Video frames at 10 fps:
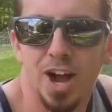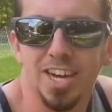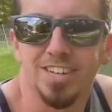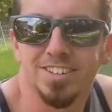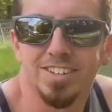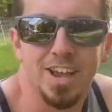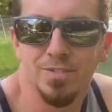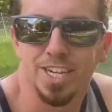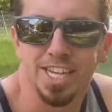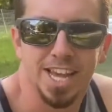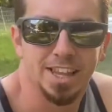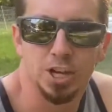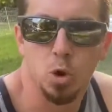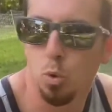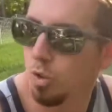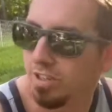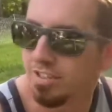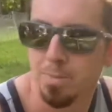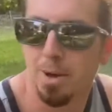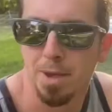to 70 at the coldest
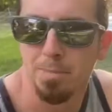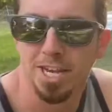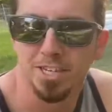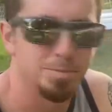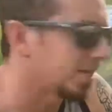in my basement.